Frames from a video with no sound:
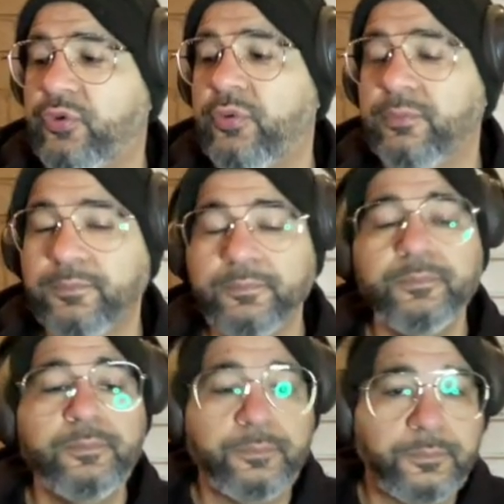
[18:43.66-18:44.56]
on the last
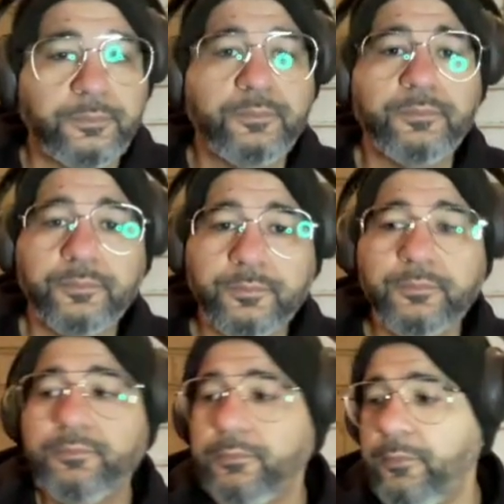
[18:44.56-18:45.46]
third again on the
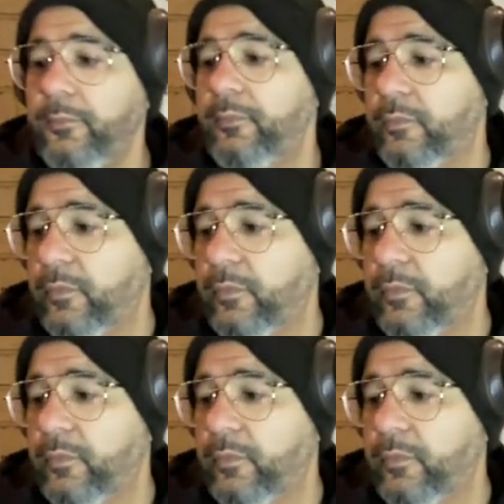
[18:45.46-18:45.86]
strength.